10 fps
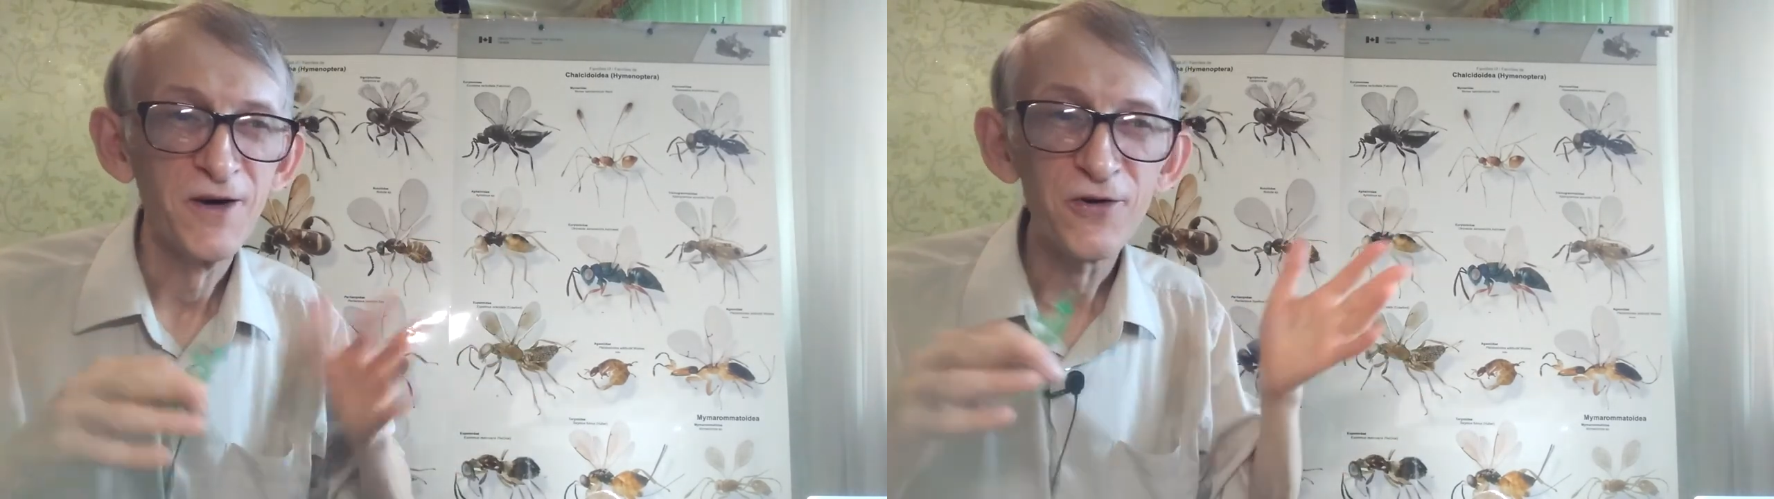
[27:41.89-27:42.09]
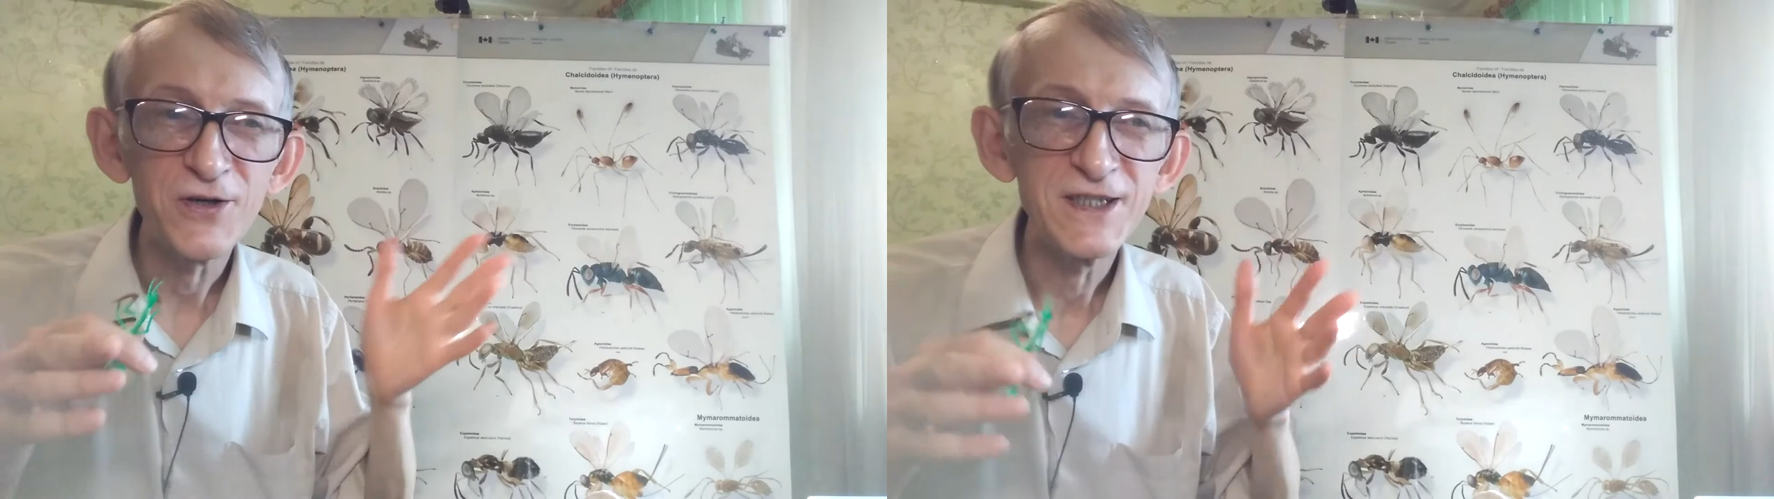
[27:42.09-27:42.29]

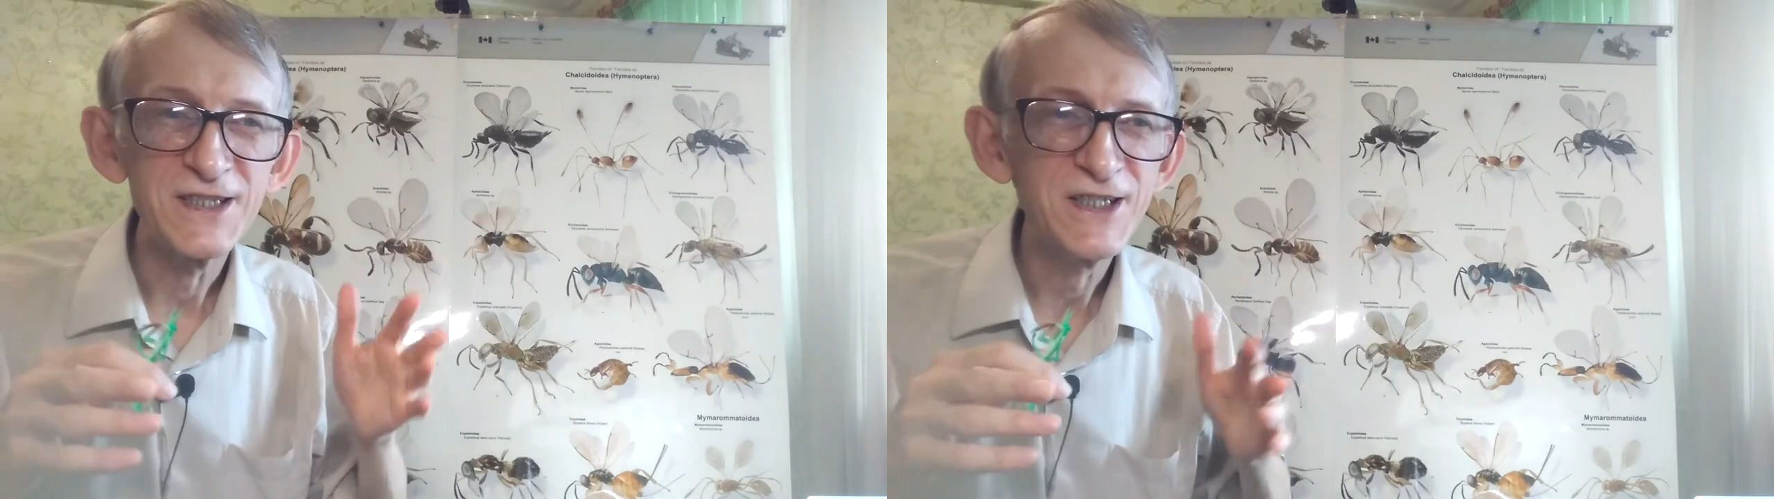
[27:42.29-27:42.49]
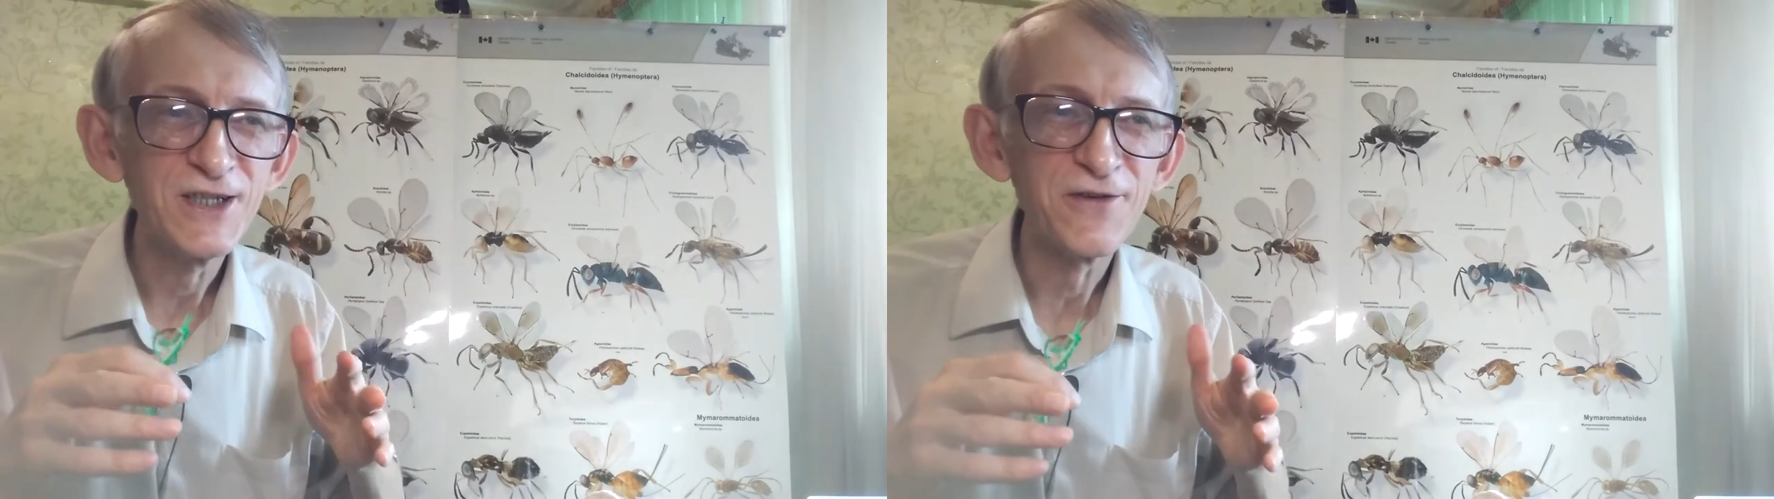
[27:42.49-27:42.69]
Of course,
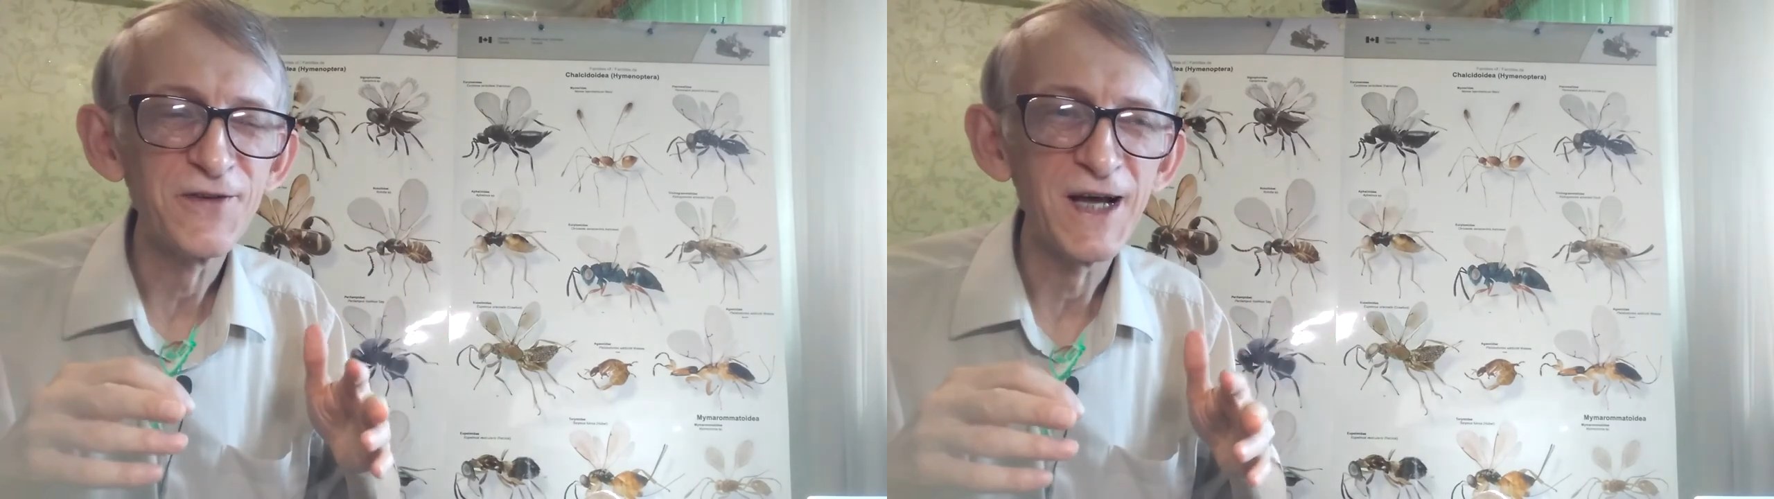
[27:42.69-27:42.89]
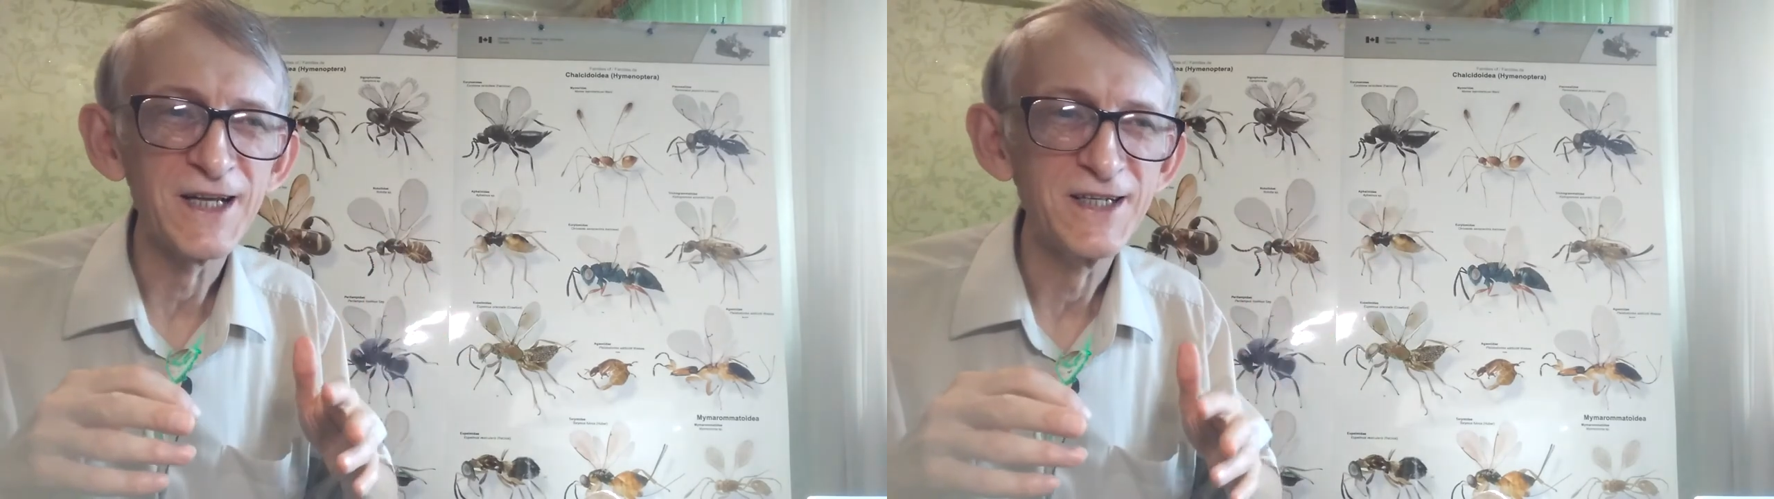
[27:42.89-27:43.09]

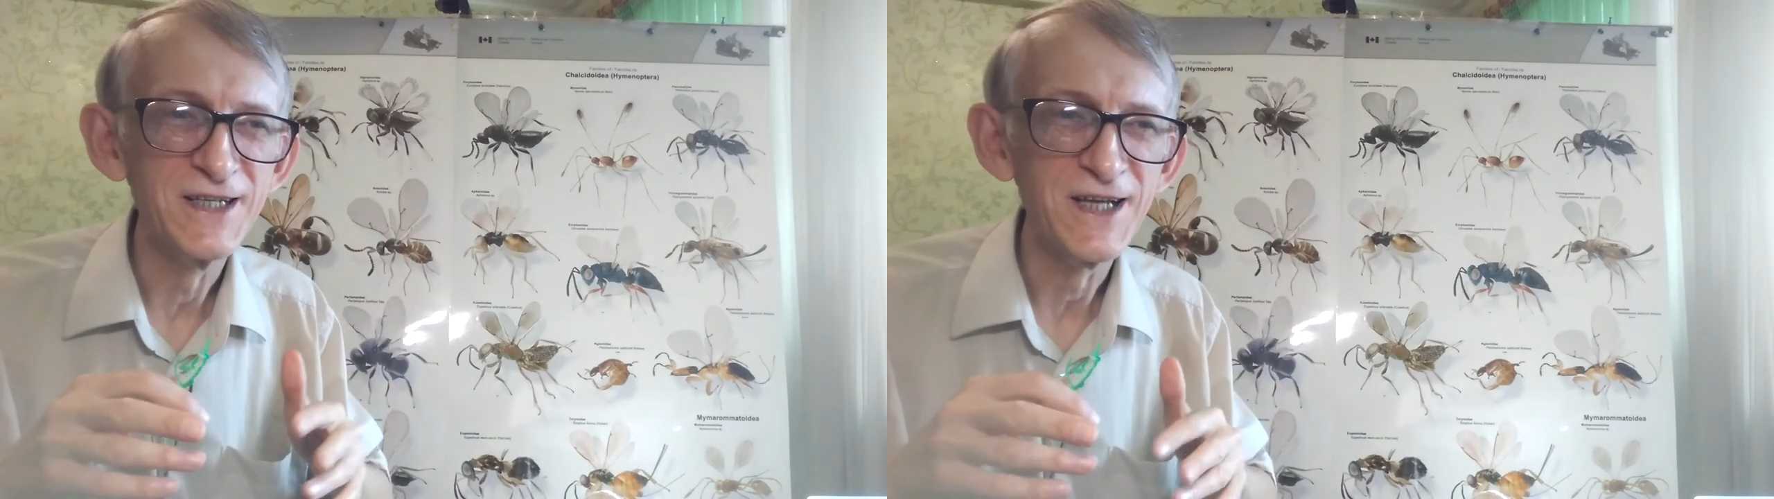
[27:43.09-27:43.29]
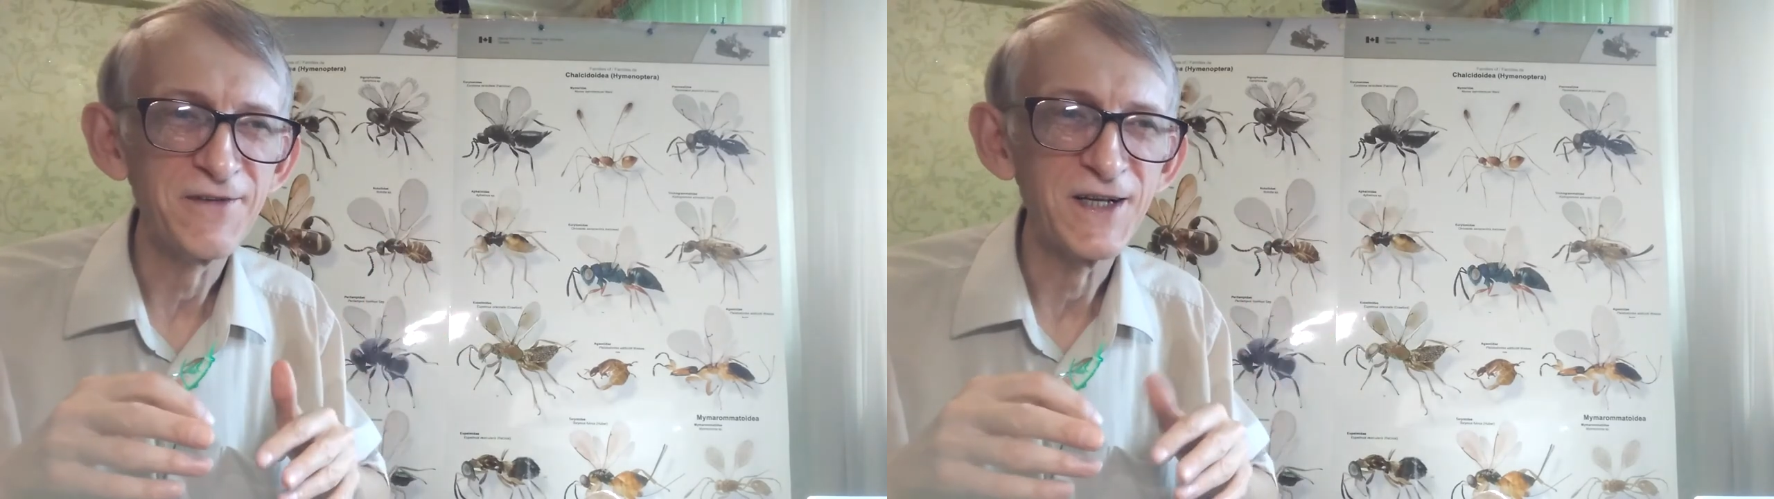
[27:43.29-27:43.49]
didn't fly
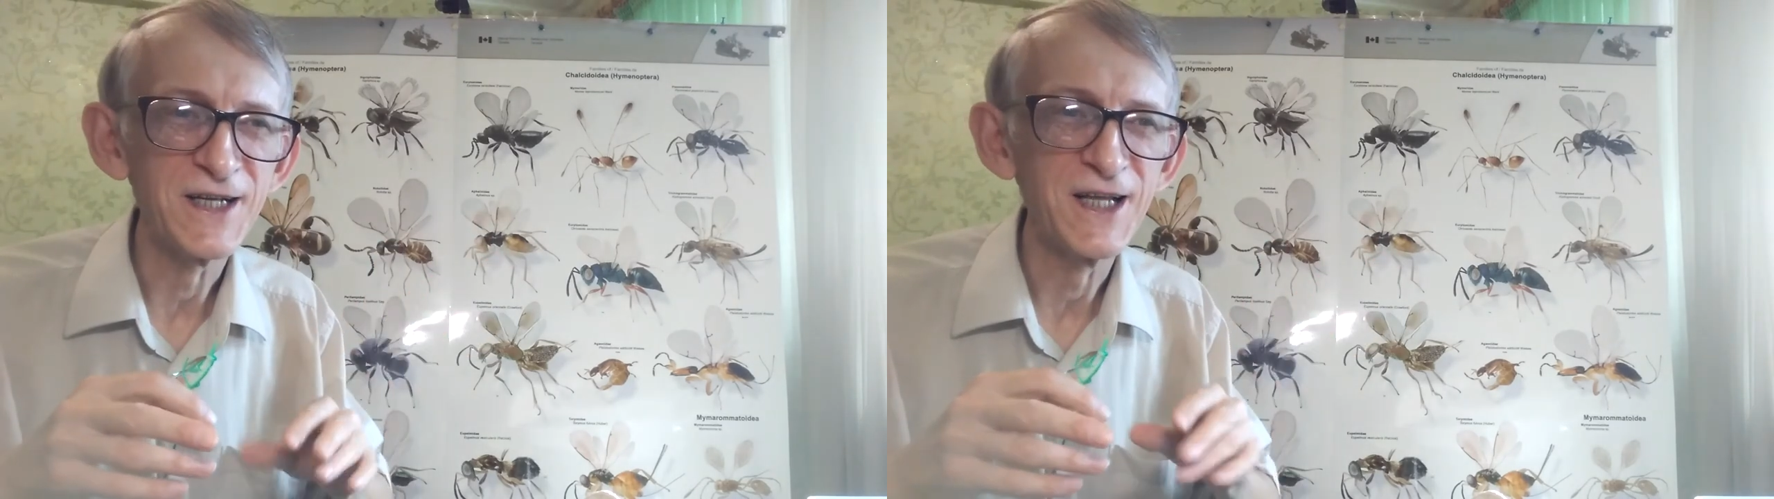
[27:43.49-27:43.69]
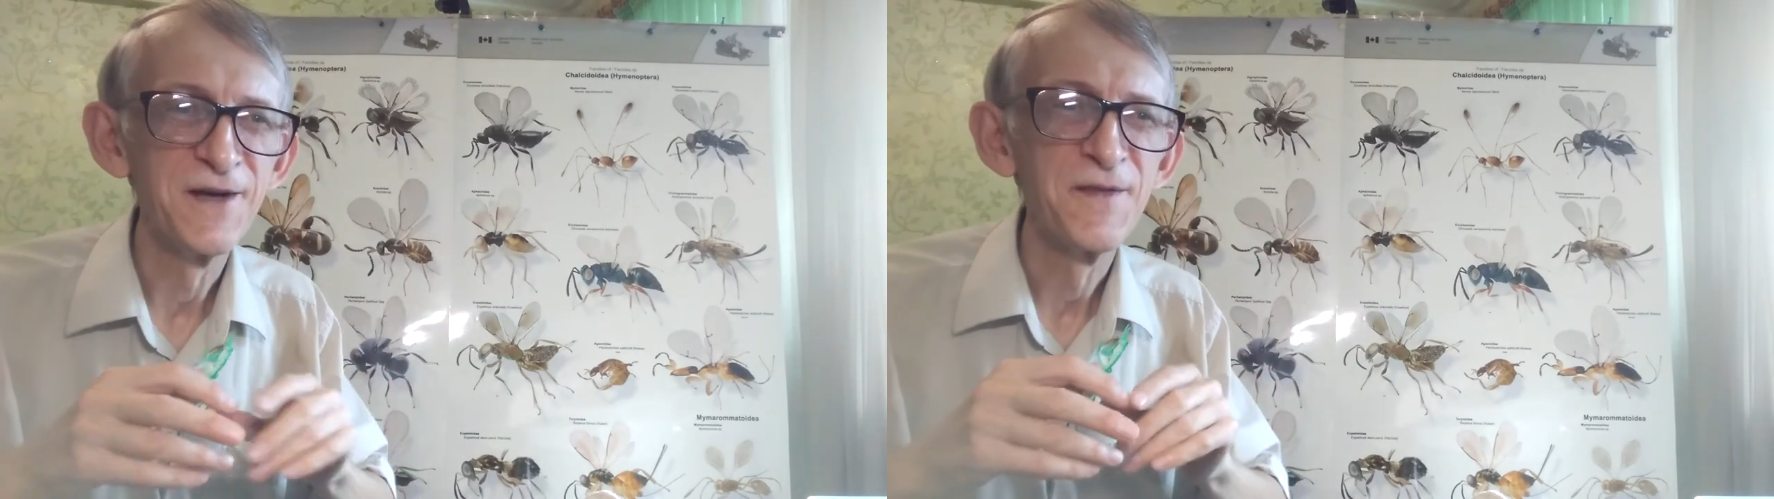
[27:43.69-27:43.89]

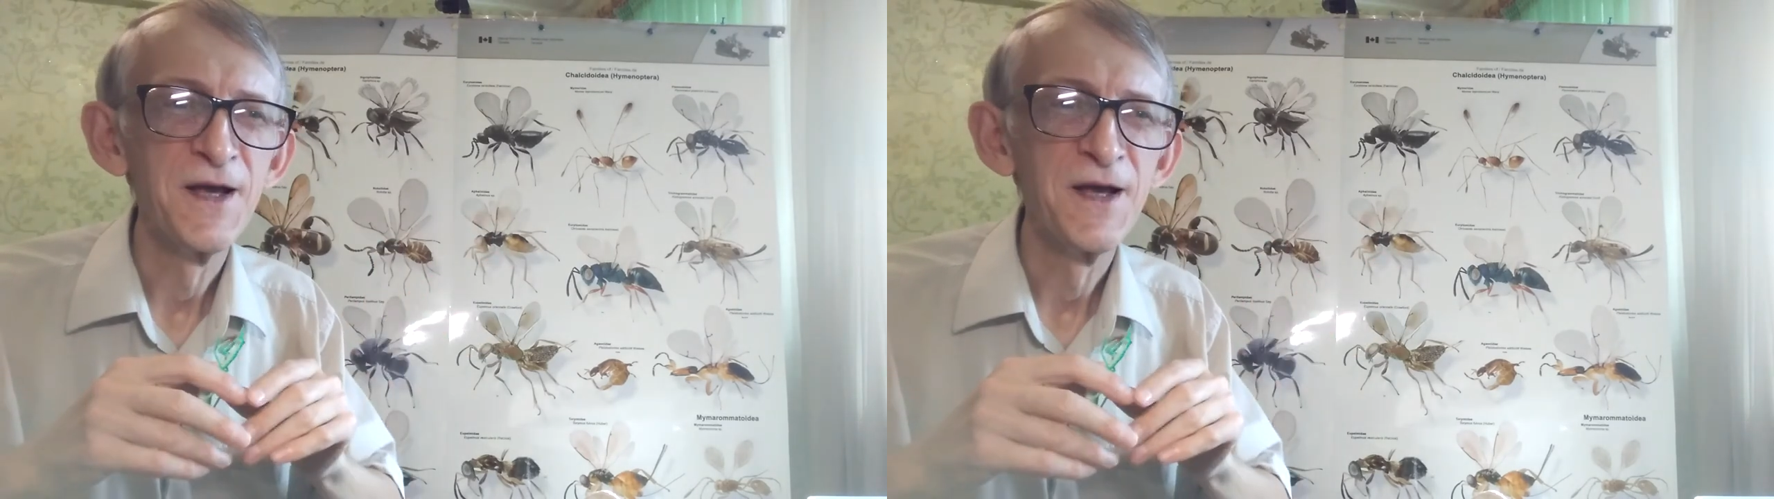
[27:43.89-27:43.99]
definitely,